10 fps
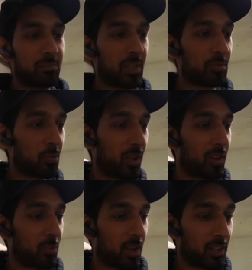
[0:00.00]
Makes me
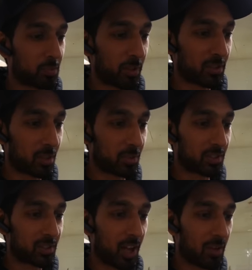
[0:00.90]
wonder why I spend so
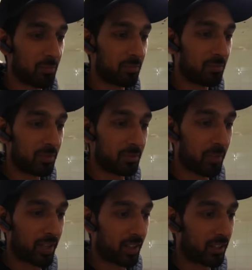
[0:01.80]
much time
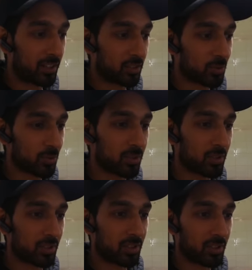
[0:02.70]
making an install
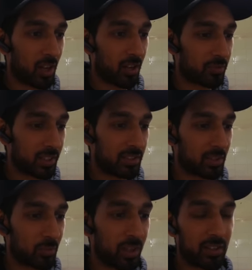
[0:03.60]
look half
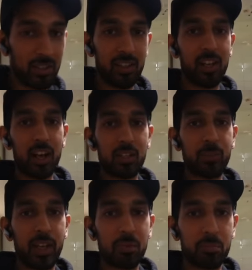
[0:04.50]
decent when I could
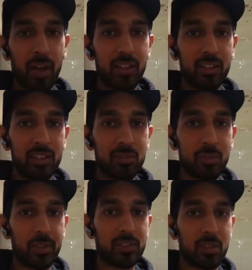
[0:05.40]
be getting paid
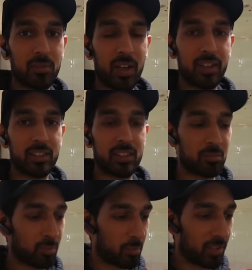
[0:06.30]
for doing something like this
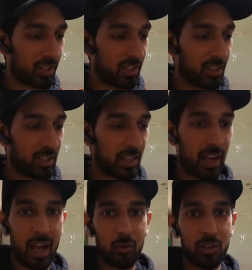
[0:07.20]
in probably
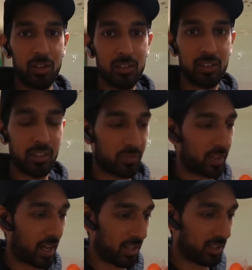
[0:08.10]
an hour, if
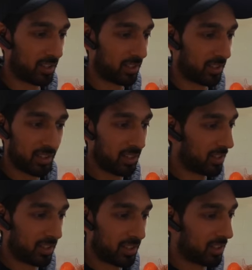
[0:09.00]
that.
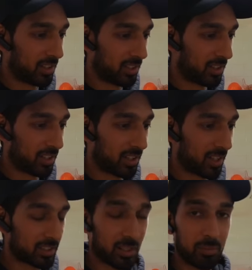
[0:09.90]

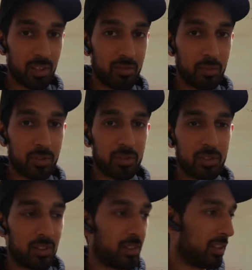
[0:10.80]
That's unbelievable.
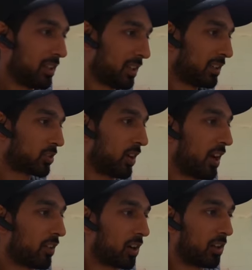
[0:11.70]
It's got
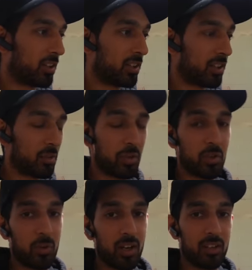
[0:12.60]
error code. I
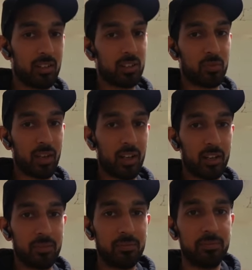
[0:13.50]
wonder why. Let's find
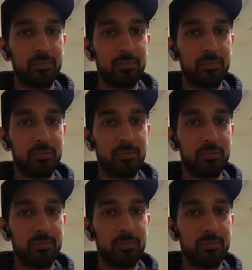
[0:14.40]
out.